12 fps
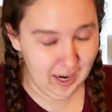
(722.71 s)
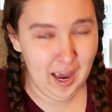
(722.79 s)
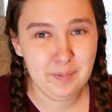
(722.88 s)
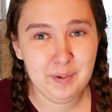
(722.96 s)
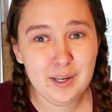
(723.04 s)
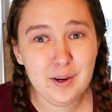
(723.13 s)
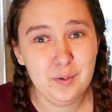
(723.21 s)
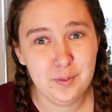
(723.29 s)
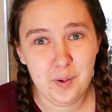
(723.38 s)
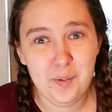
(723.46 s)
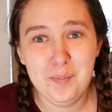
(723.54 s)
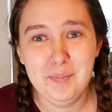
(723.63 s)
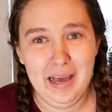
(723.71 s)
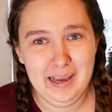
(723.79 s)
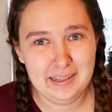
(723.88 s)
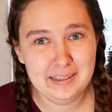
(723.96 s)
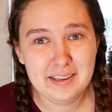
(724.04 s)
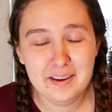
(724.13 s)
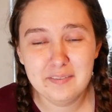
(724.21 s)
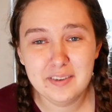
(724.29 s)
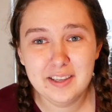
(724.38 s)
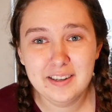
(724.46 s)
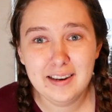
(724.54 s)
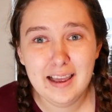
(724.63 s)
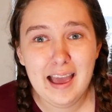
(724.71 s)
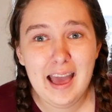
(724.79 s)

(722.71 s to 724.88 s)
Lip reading: I'm gonna go throw it back in the oven,